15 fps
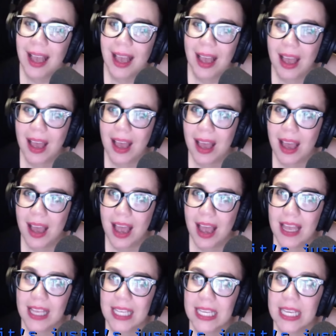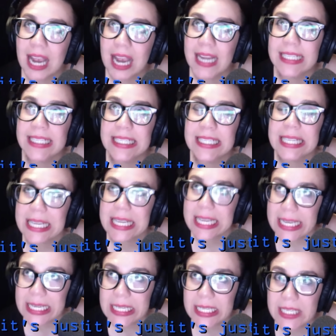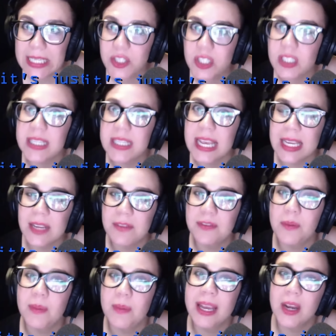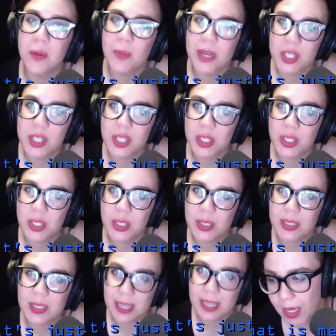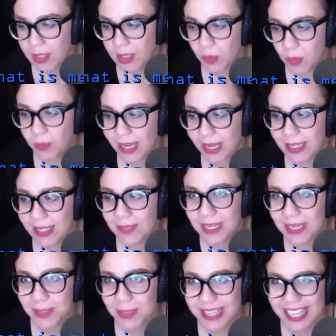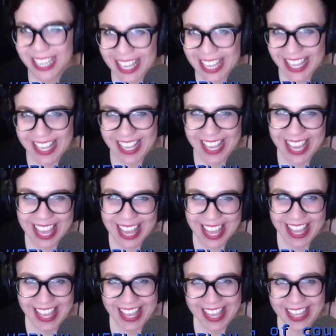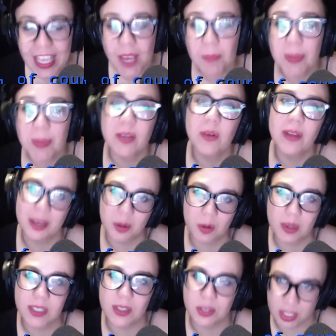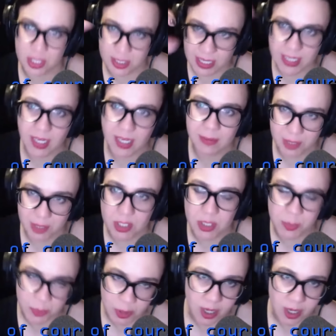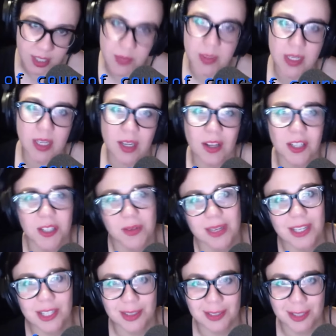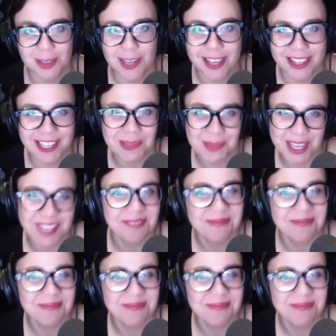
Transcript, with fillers: Uh. I did. It's just taken from my original stuff. So that is me doing that. But then, of course, there's just like a filter put onto it and an alteration. So yeah, that's me.